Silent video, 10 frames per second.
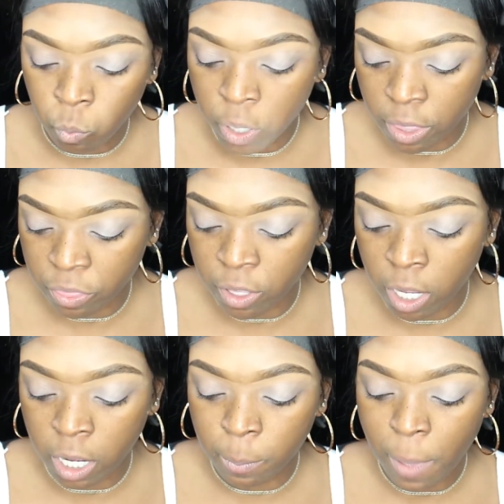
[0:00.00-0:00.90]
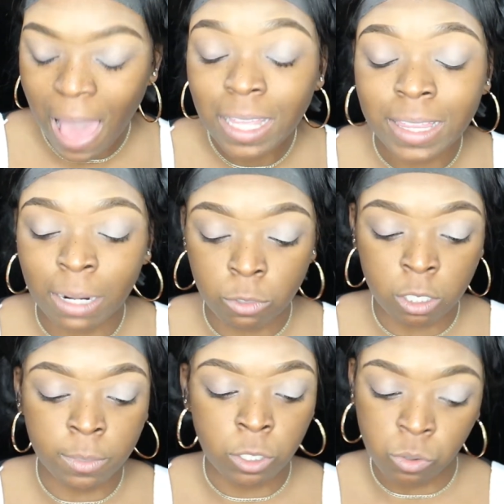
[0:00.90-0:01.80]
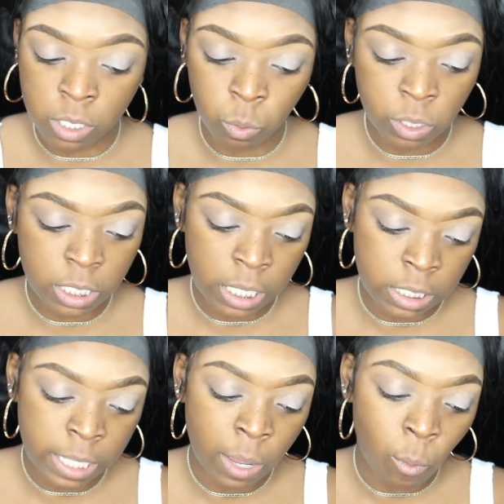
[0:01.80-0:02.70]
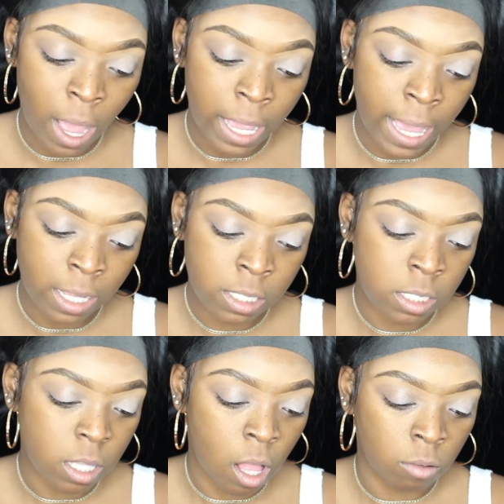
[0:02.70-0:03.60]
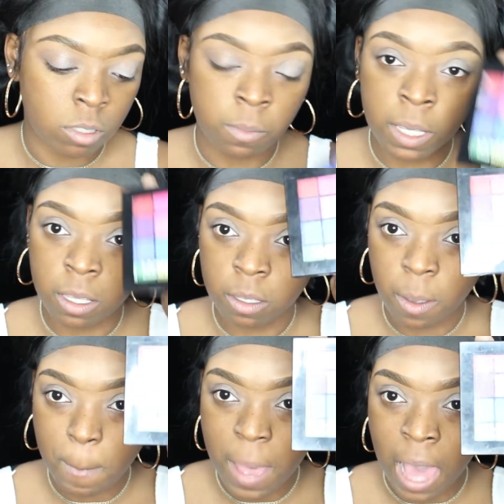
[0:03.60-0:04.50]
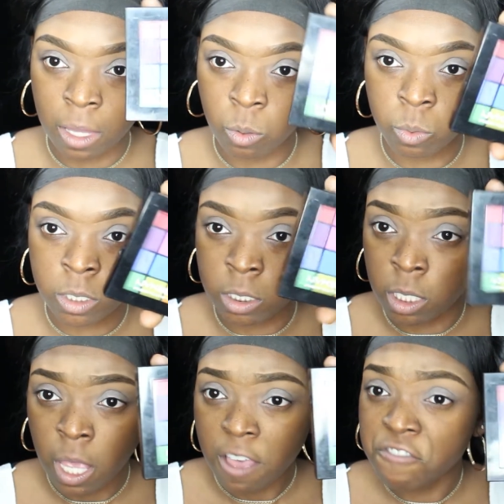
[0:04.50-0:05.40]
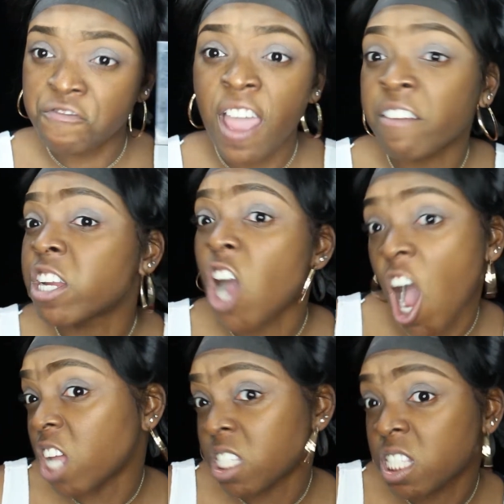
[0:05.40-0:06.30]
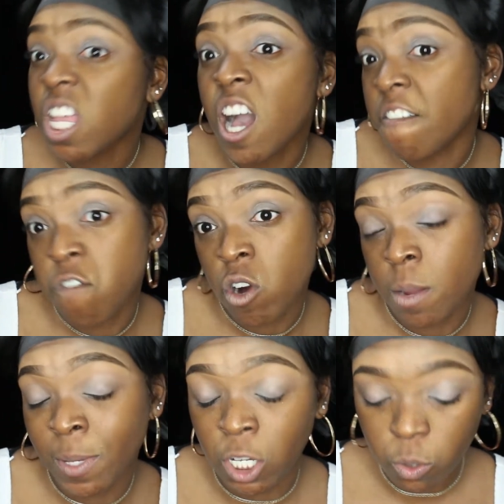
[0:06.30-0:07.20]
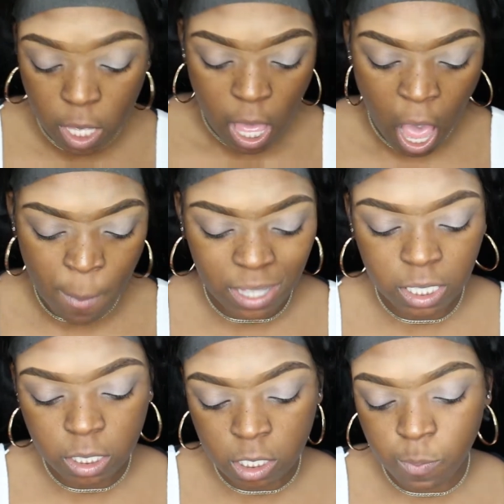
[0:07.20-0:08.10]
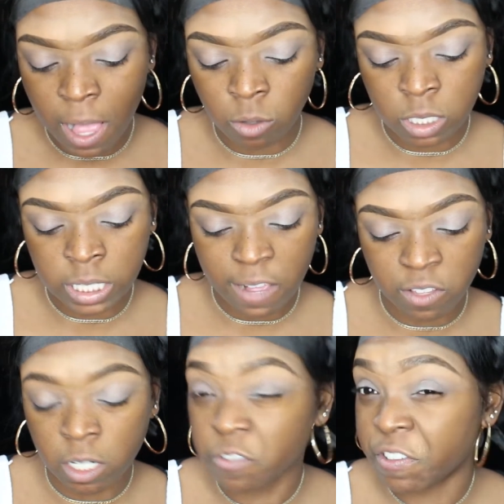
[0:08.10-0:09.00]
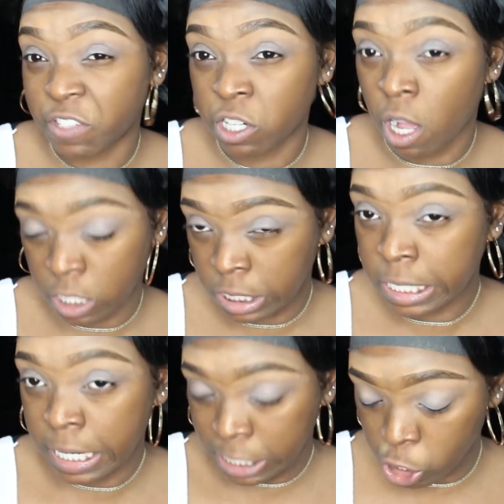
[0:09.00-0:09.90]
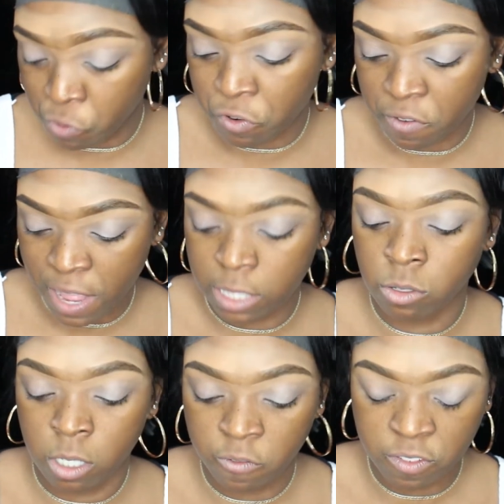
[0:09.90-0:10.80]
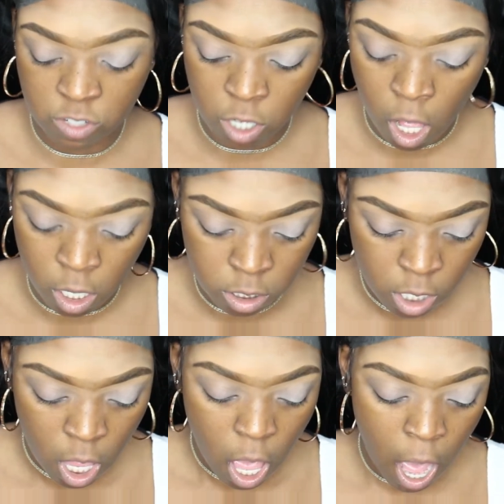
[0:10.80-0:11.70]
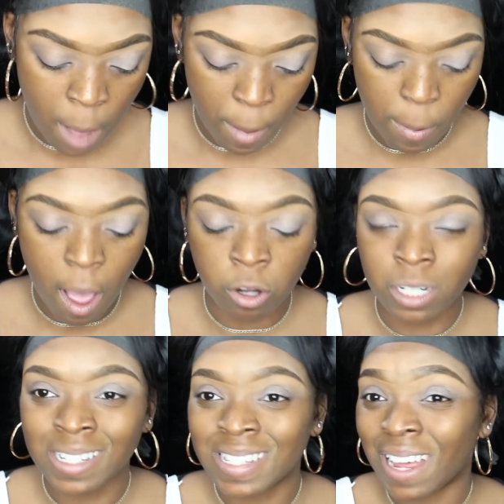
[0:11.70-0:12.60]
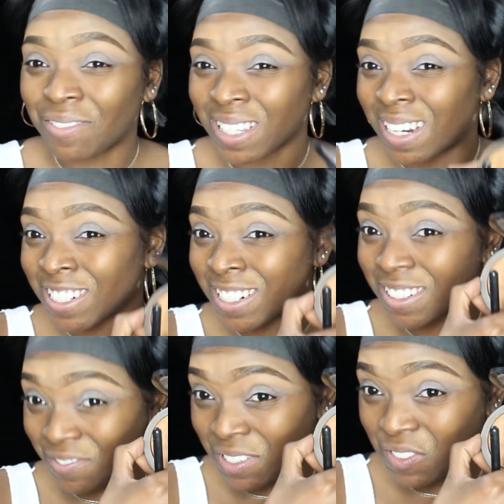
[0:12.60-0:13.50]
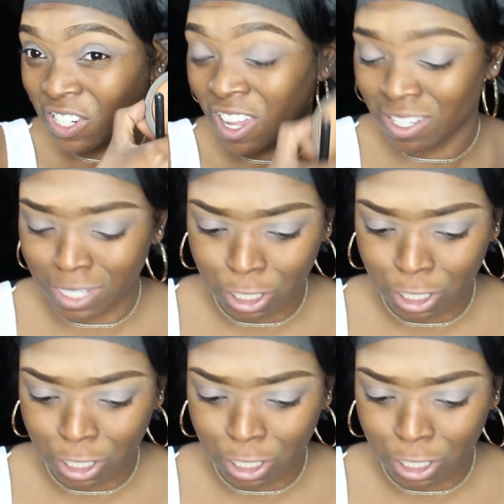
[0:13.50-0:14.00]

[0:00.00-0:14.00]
with the palette that I'm gonna be using, which is the NYX Ultimate palette, which is very cost affordable. I think this palette was definitely under $15. I know for a fact it was under $15. My powder is definitely under $15,